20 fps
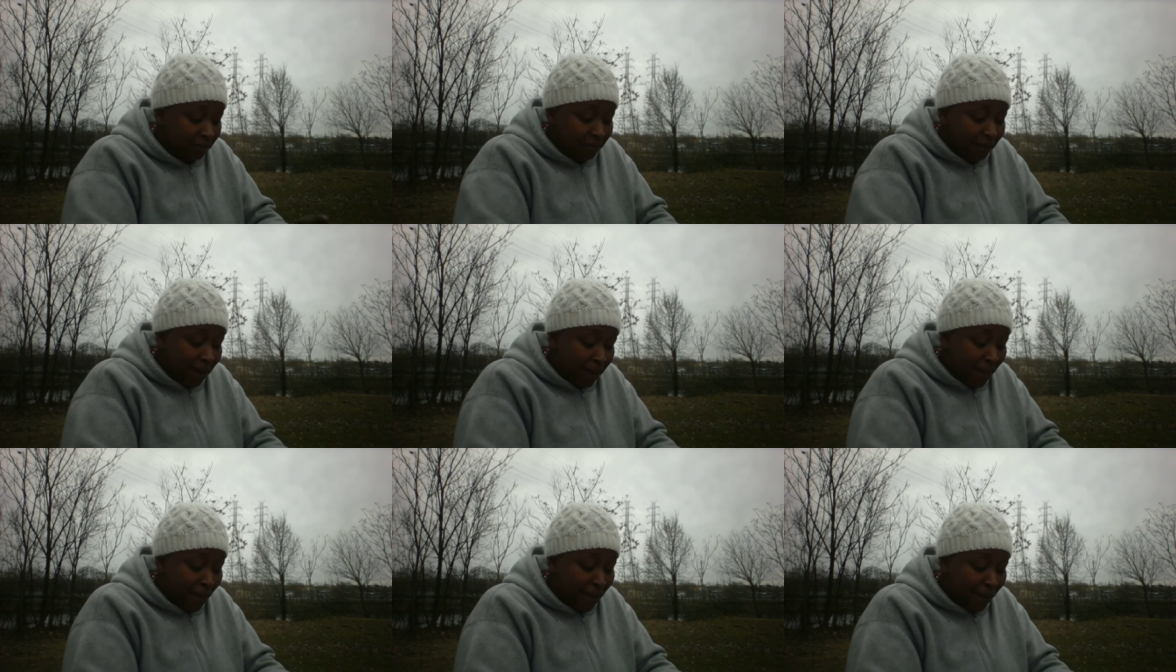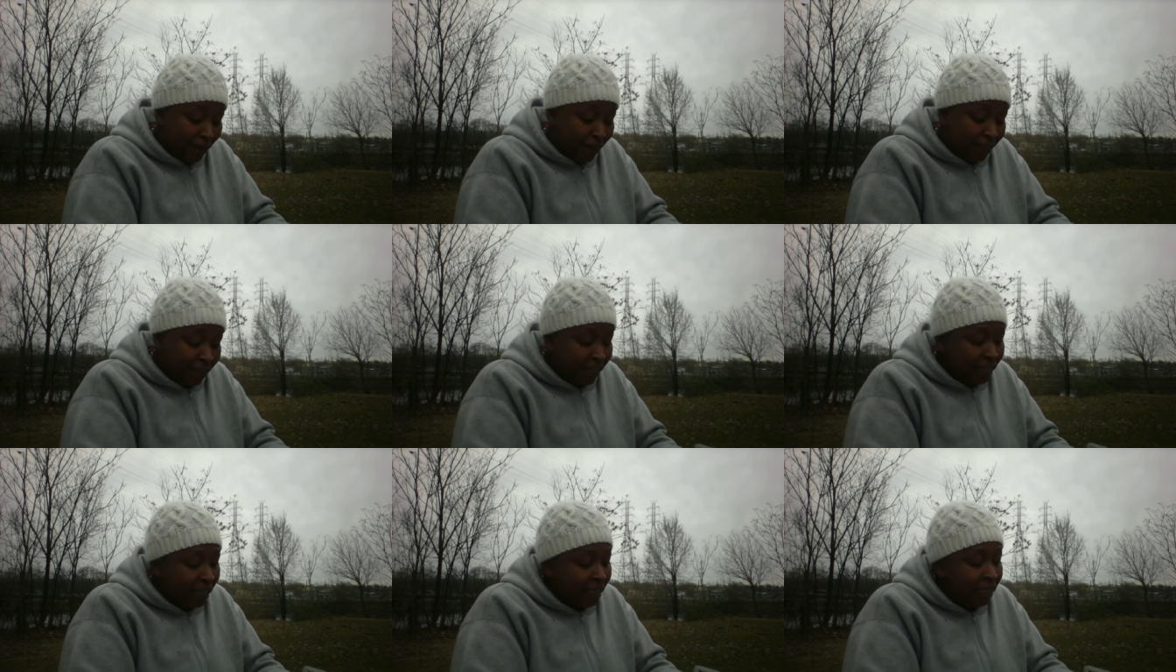
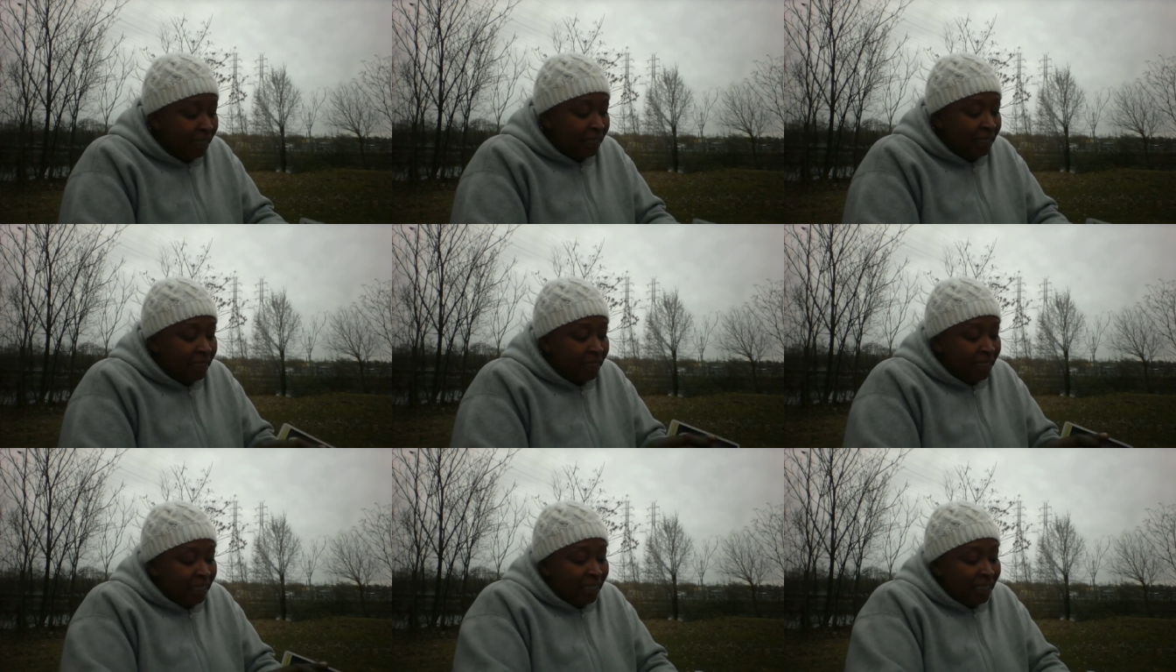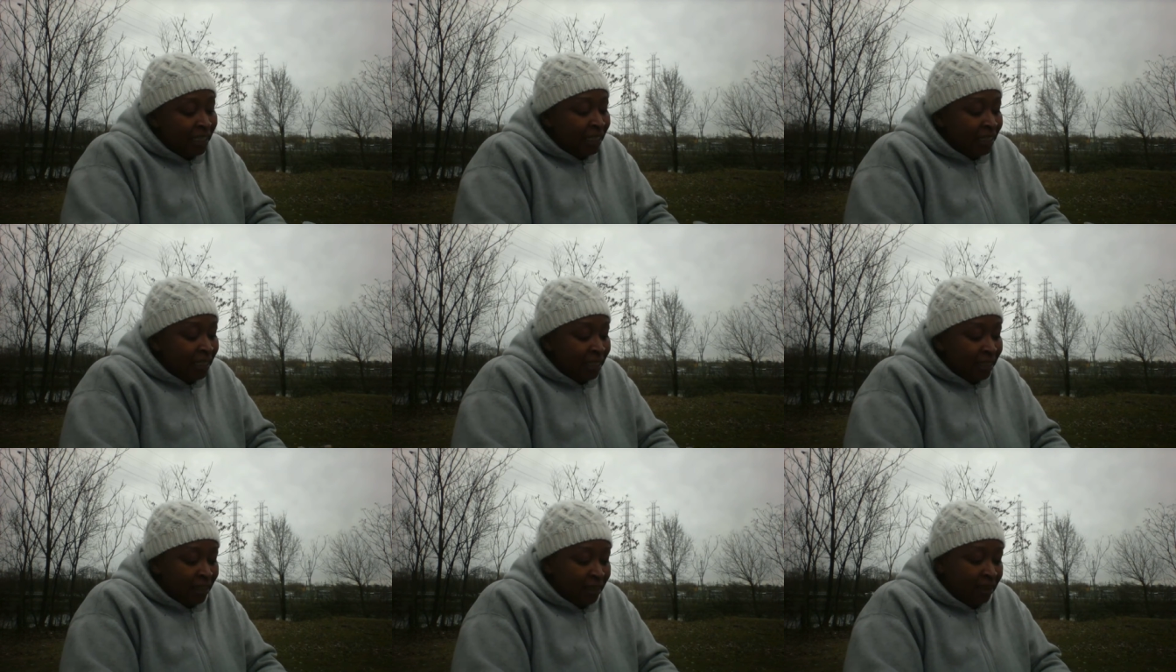
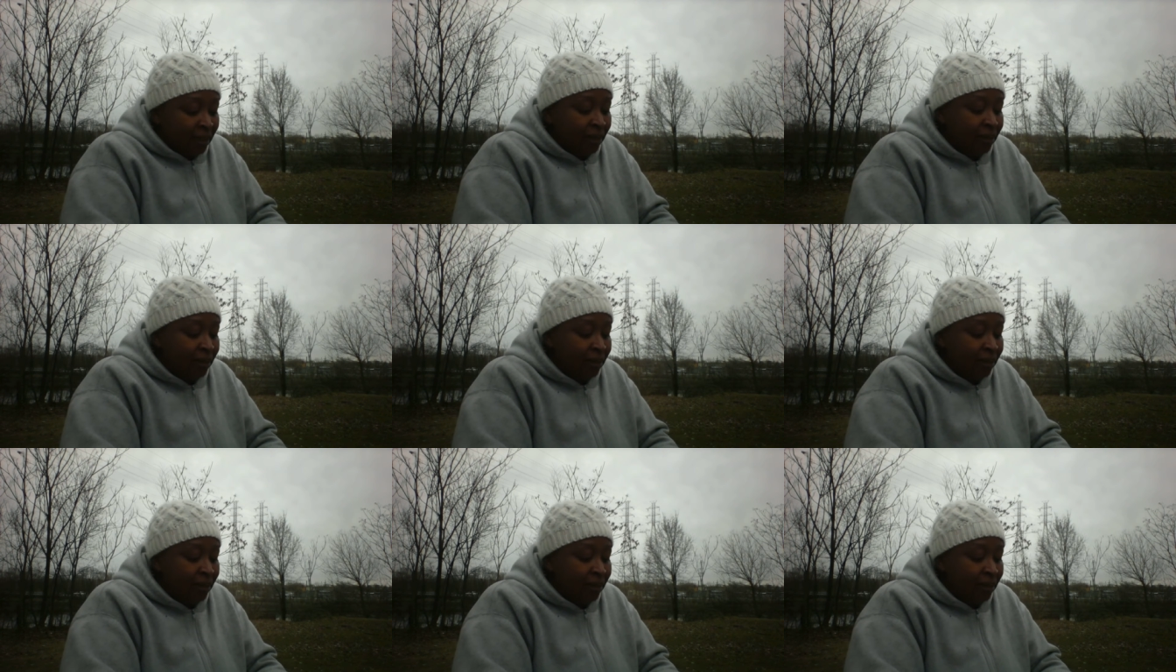around